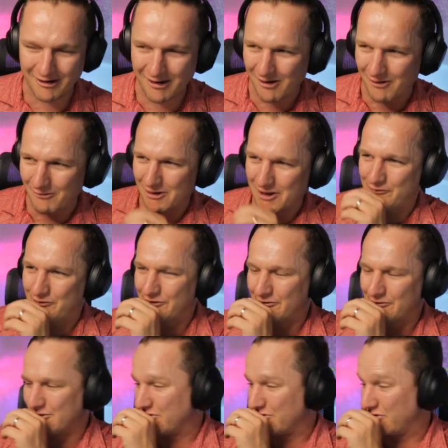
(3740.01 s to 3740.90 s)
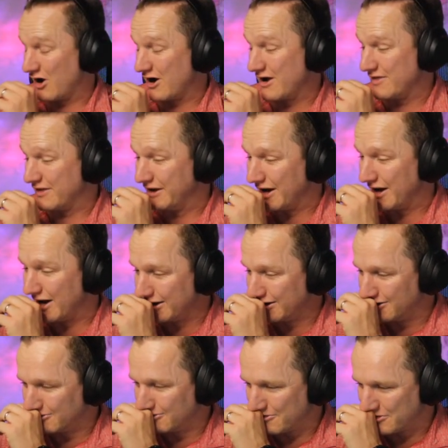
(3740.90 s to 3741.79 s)
With, with sorry, the 9
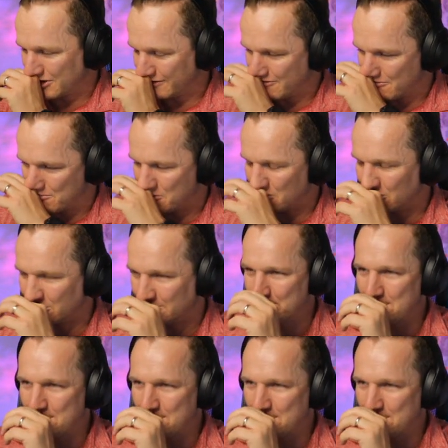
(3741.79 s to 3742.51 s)
0 with Liverpool.